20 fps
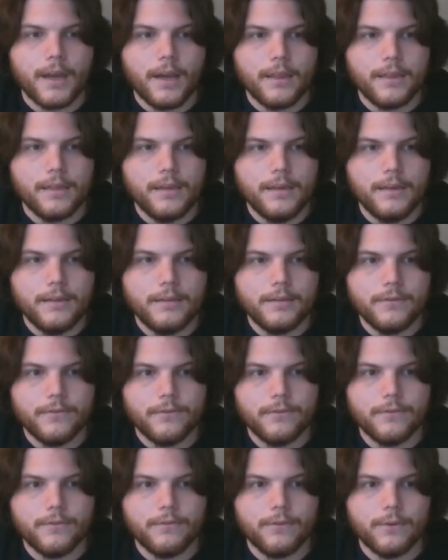These
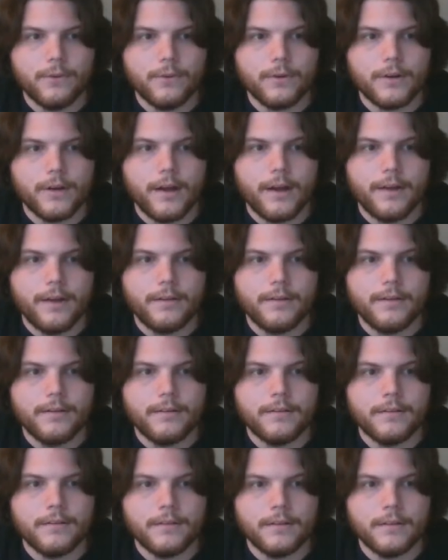
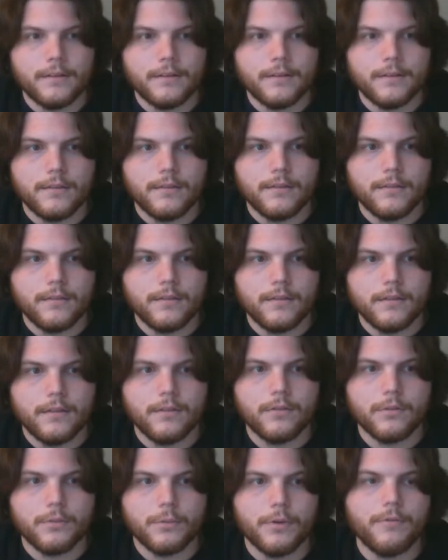
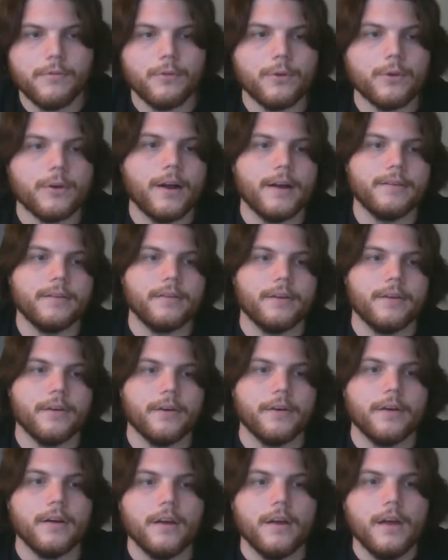three fluorides
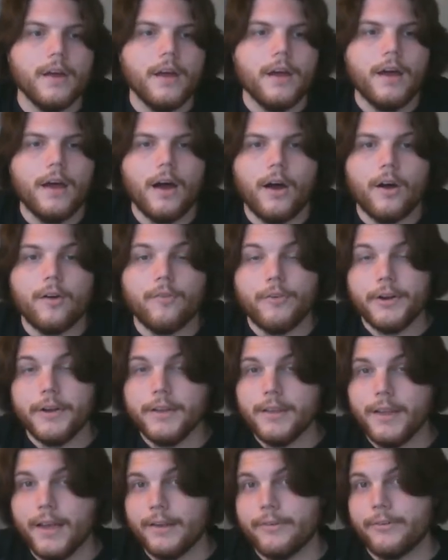here are very
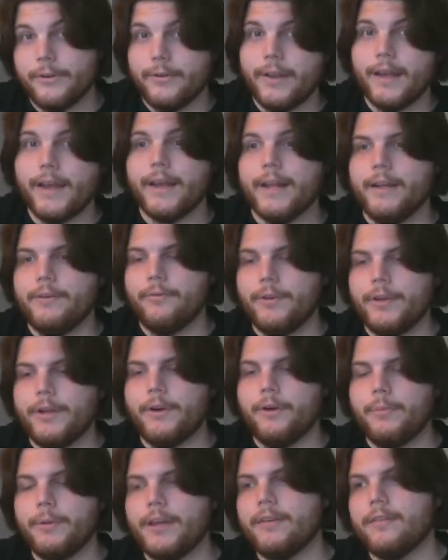electronegative, we
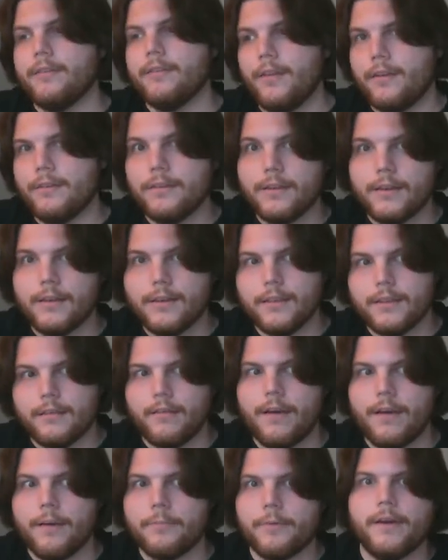know, because they sit at the
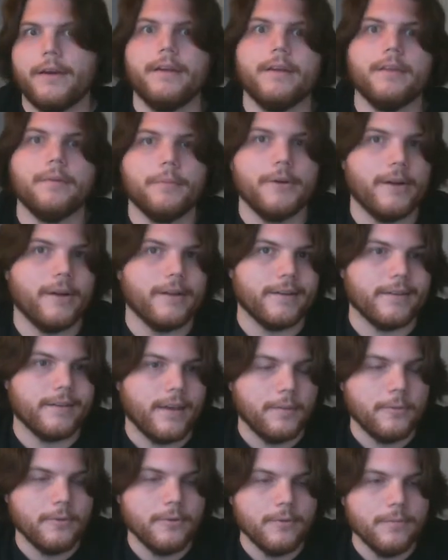top right of the periodic
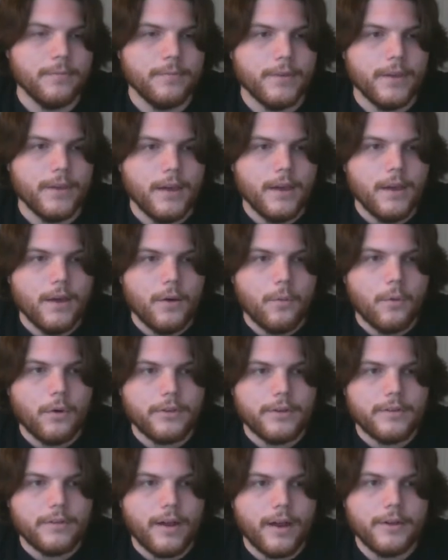table, while
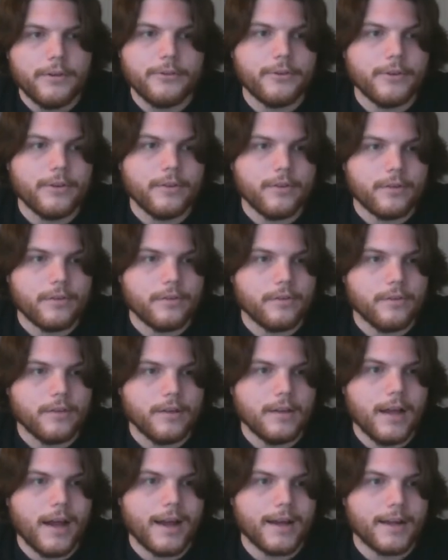these hydrogens are
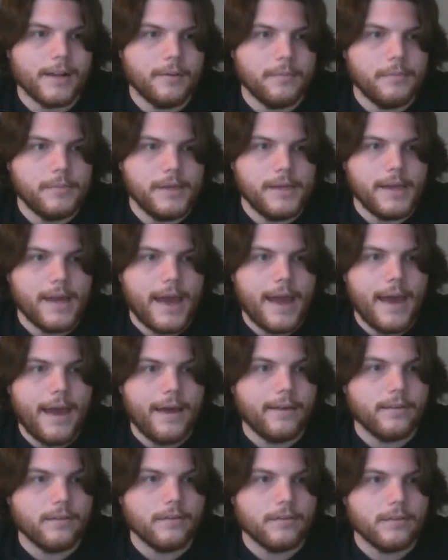not going to be
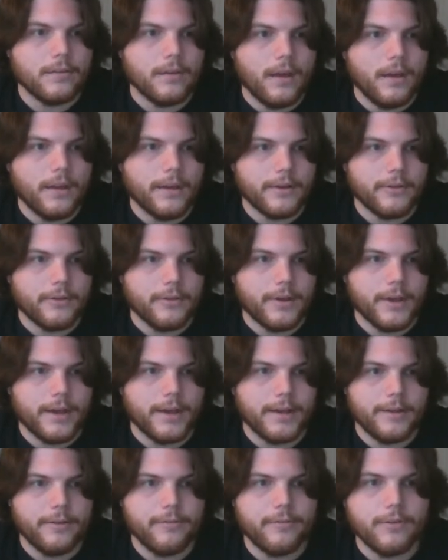as
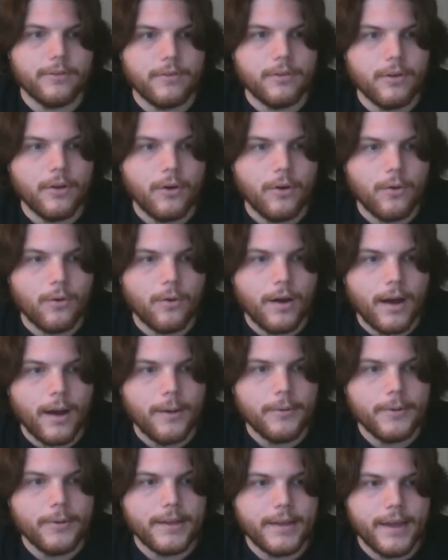electronegative. So I
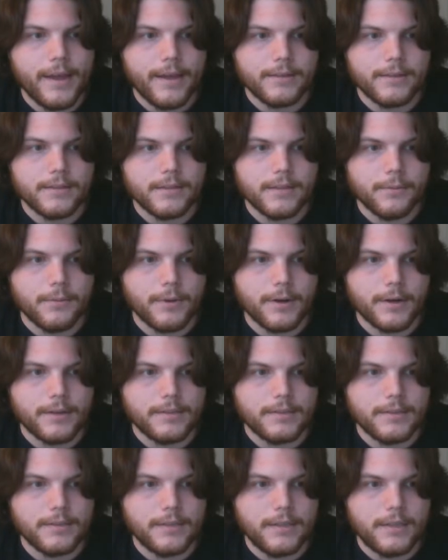would guess that we're going
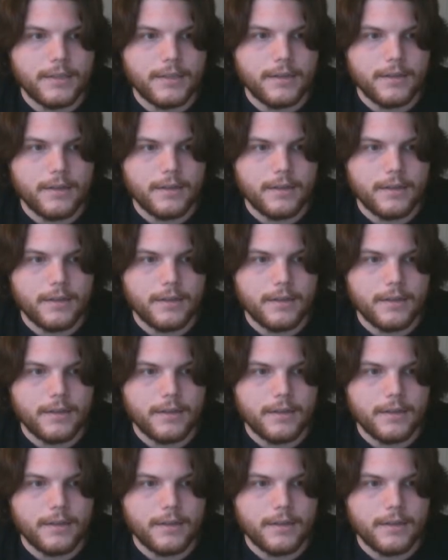to see